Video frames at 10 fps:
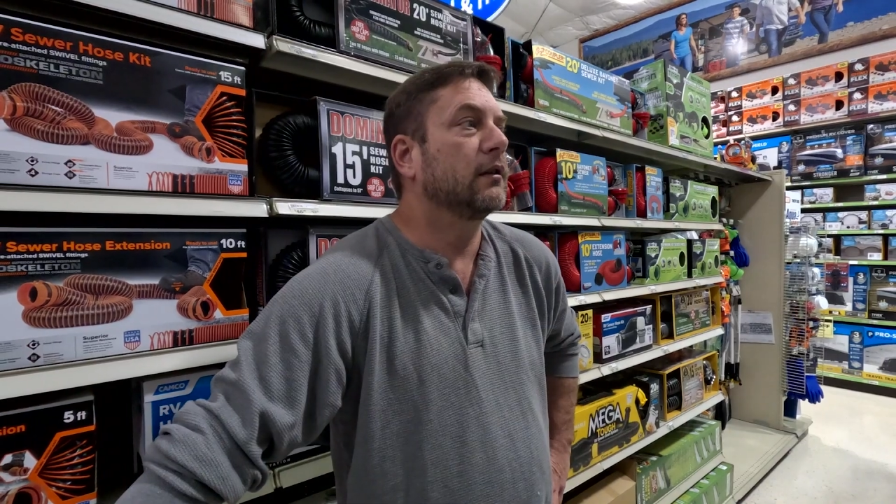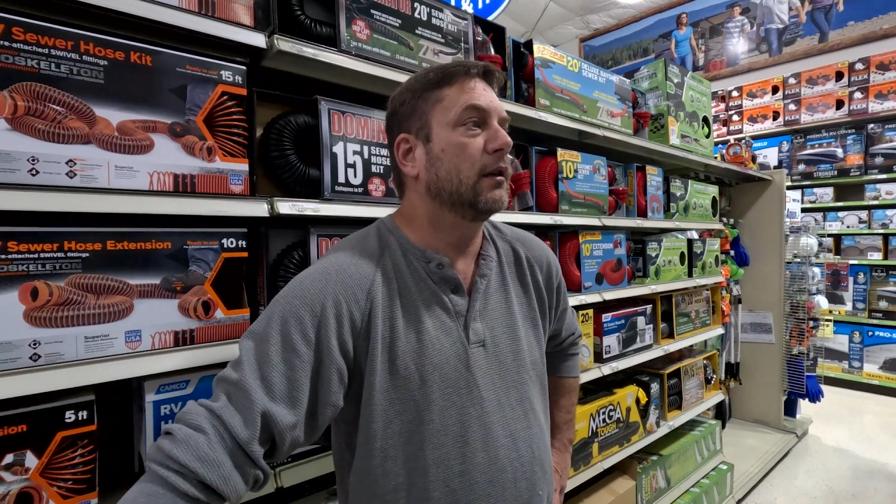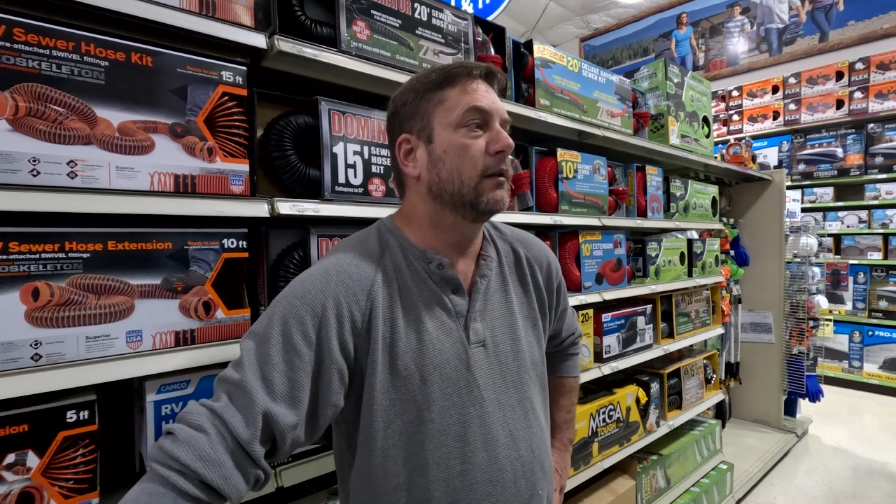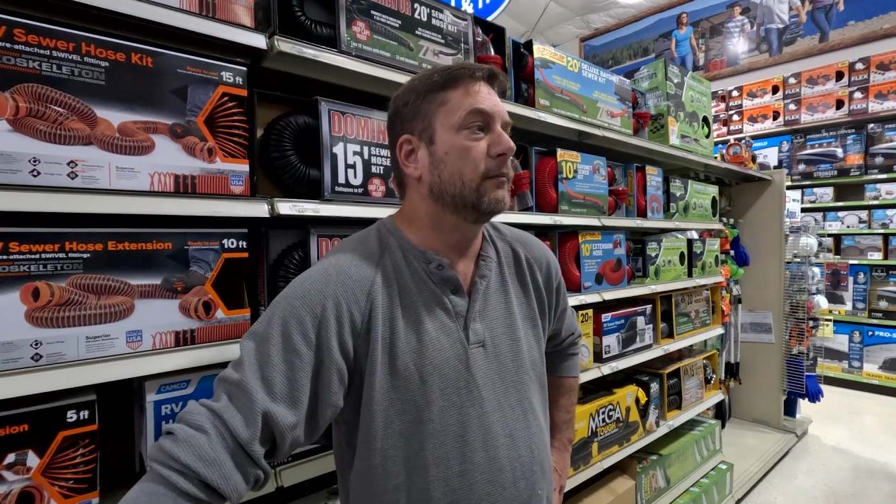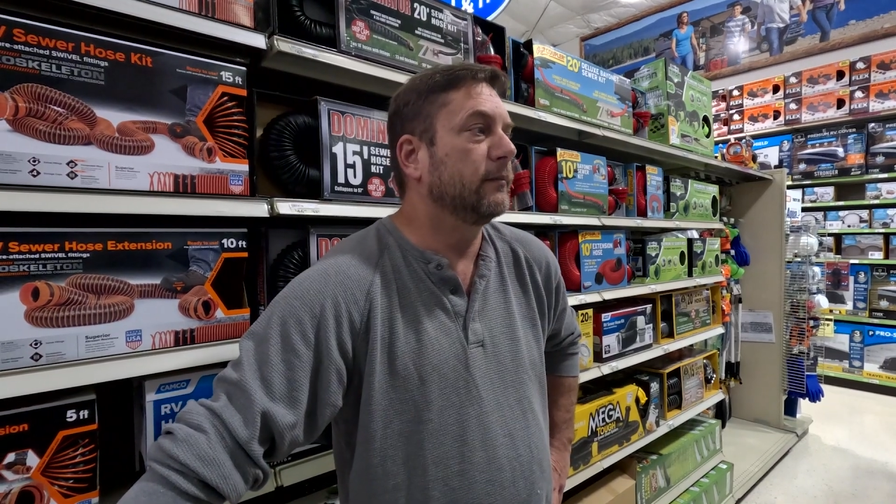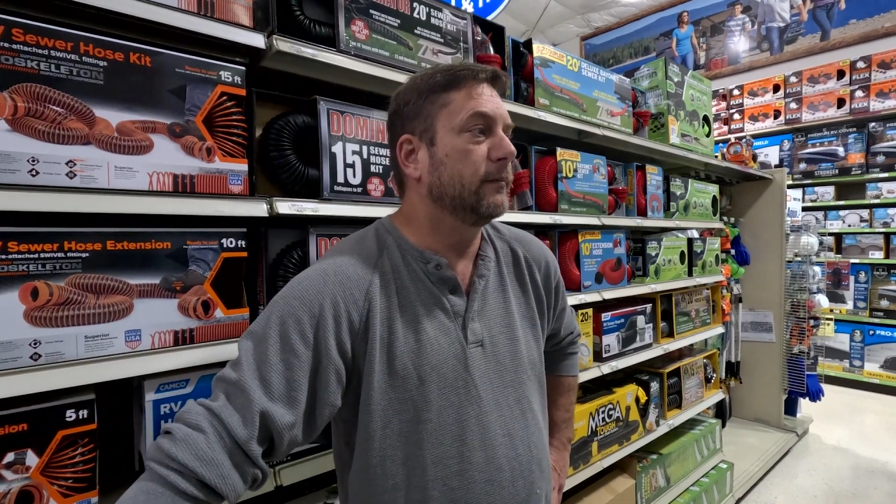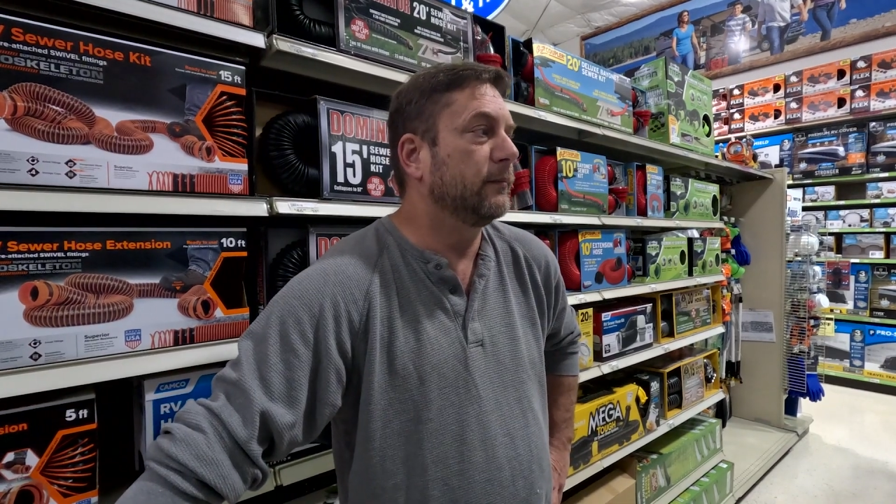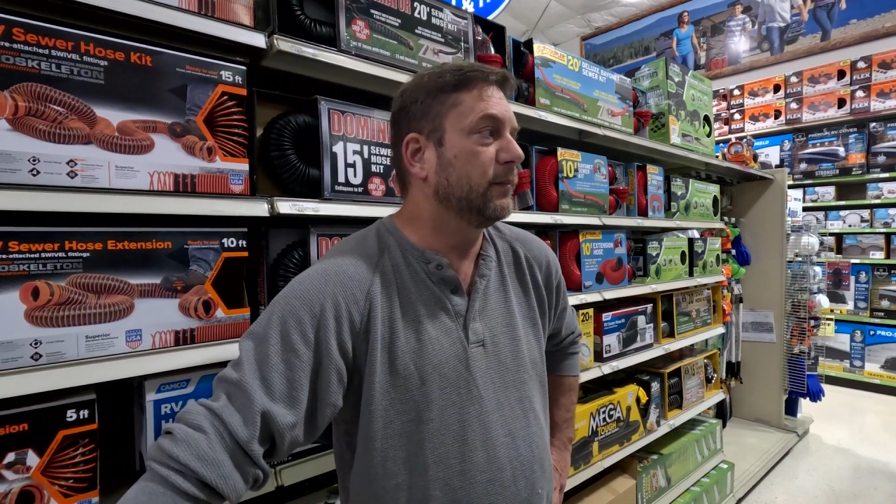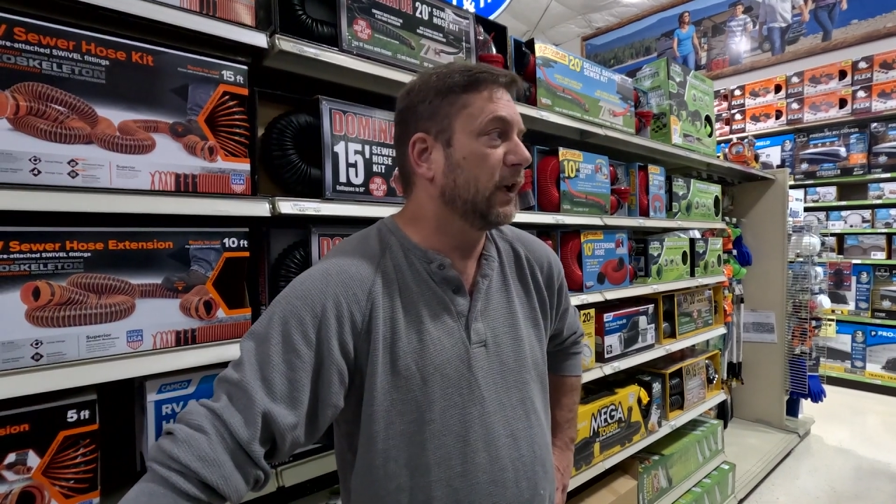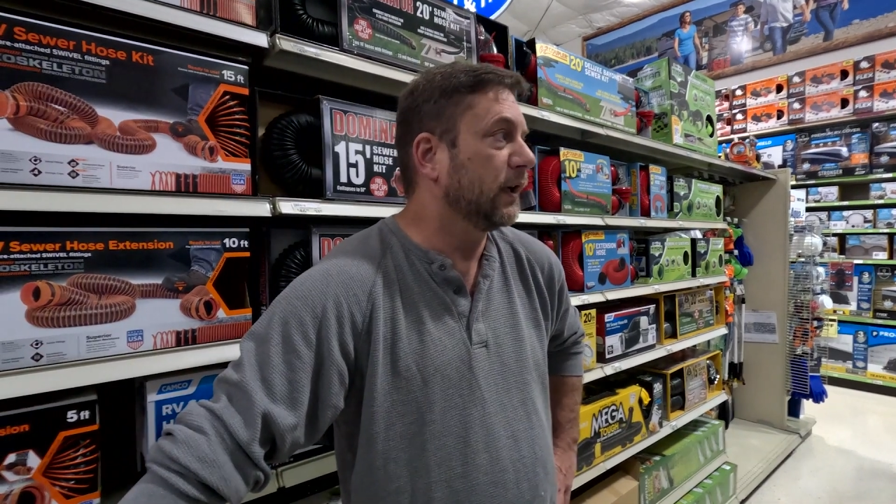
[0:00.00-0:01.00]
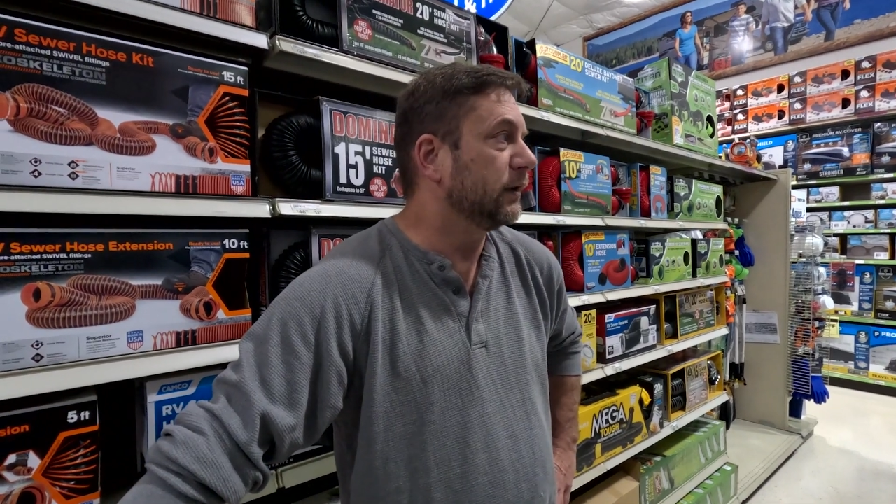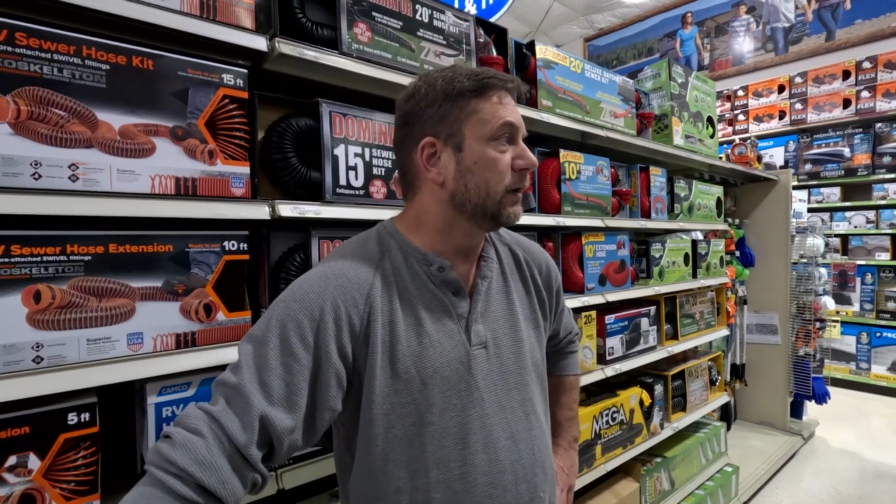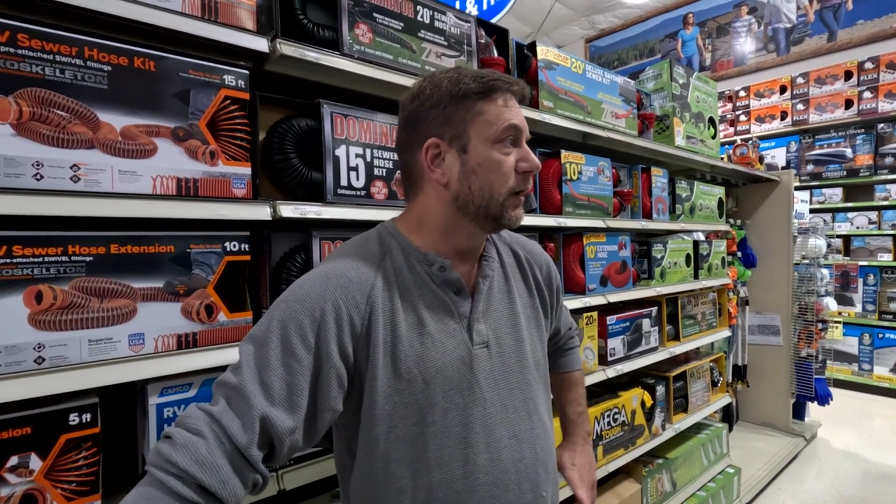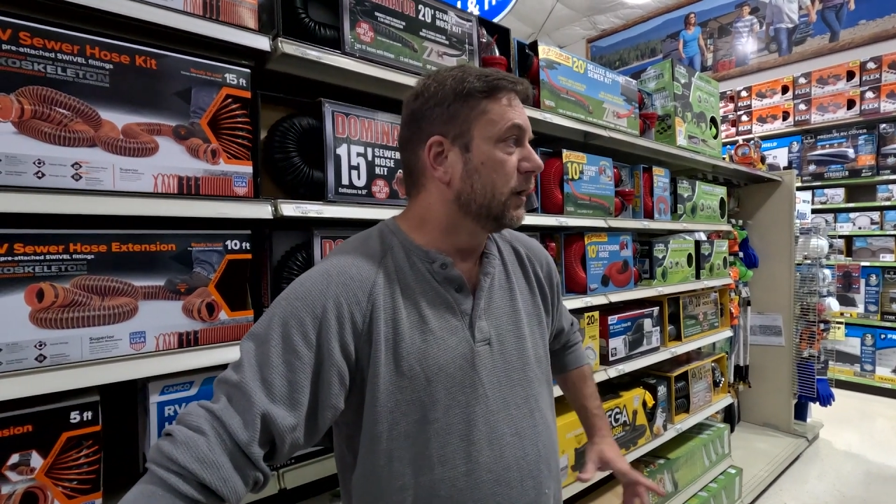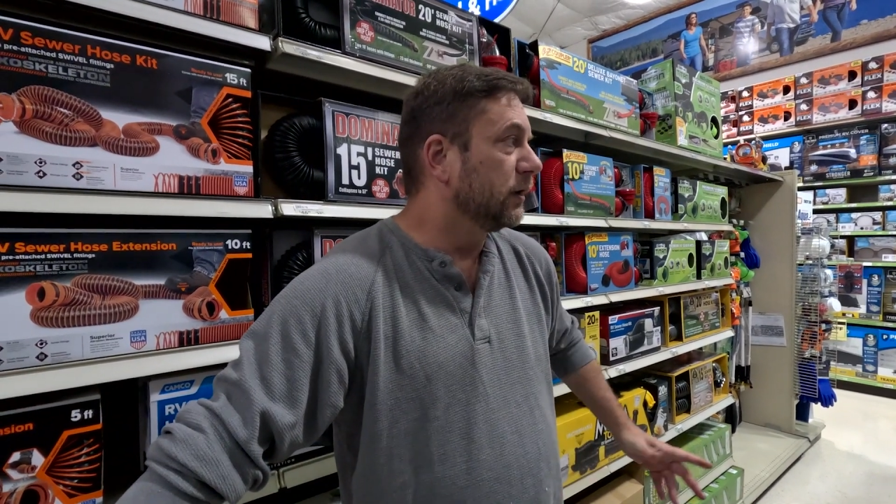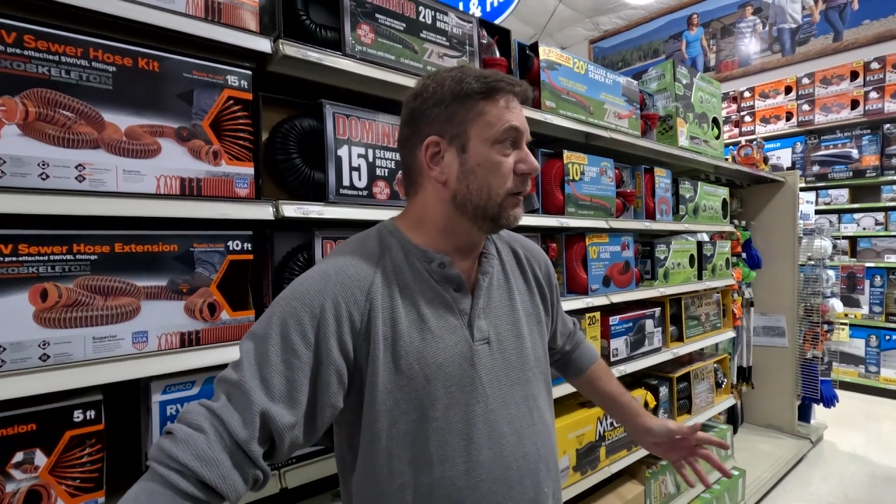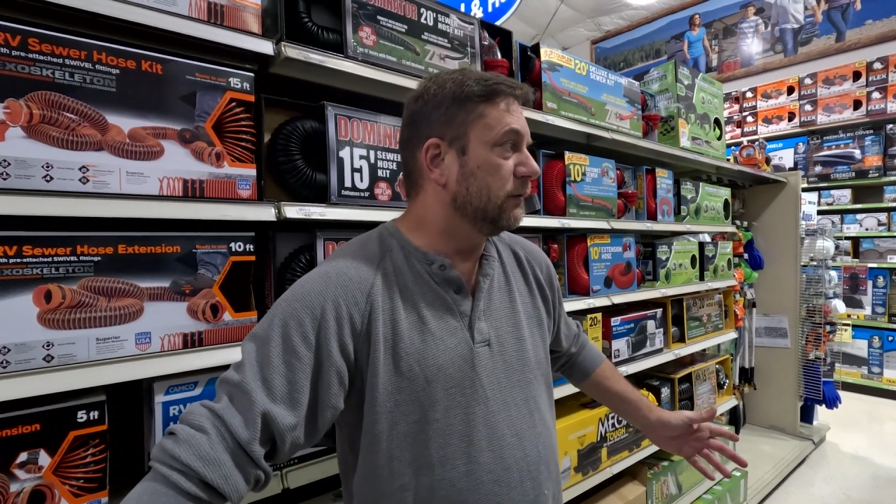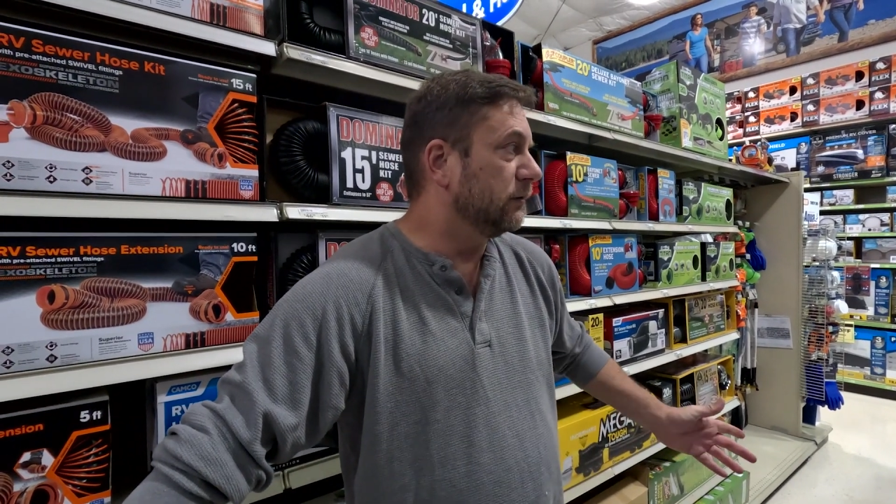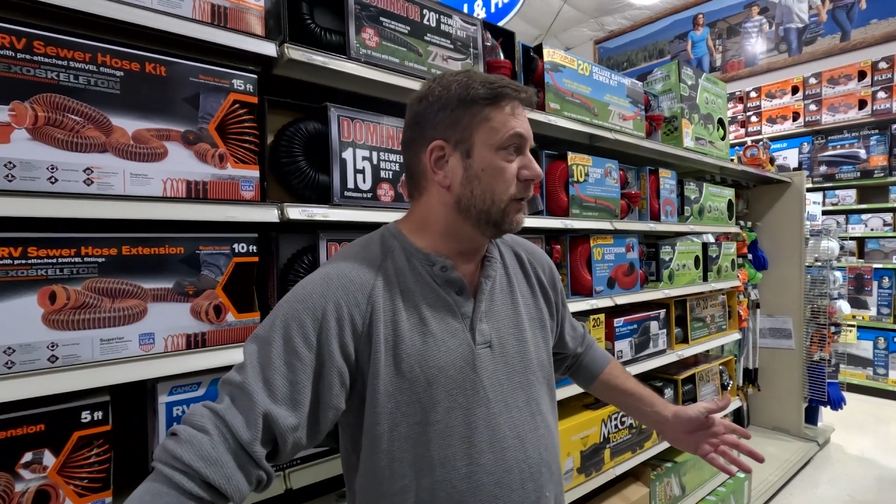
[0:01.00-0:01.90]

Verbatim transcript: Um, but you